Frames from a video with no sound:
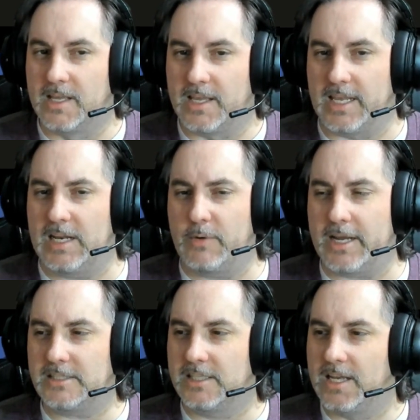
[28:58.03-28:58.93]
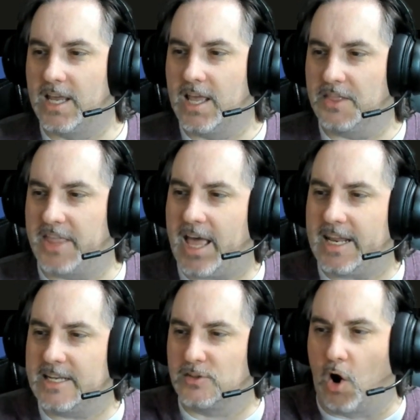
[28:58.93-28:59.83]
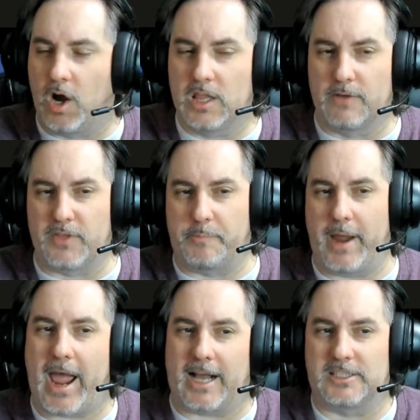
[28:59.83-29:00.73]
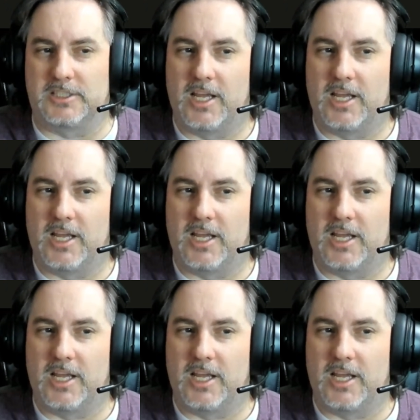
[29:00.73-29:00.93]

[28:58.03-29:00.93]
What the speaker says: Anyways, that is all of the packs